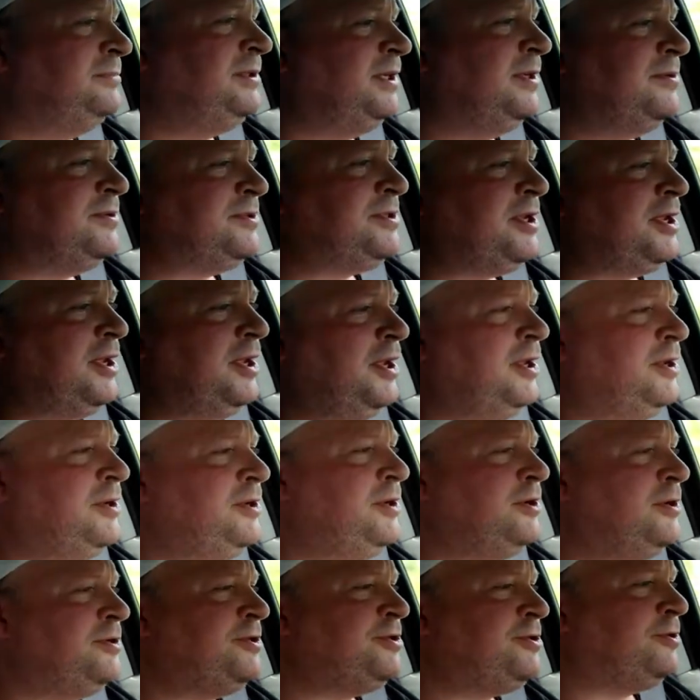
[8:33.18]
It was an
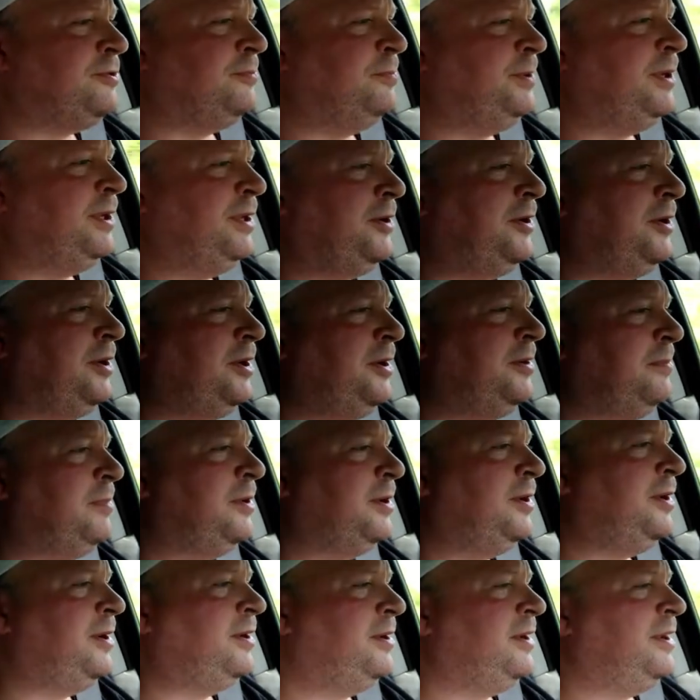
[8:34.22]
unusual building,
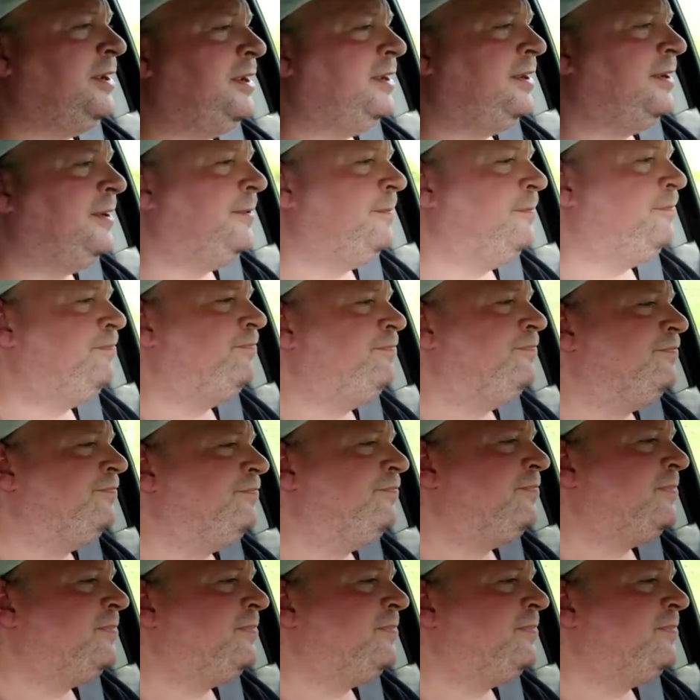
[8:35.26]
but um,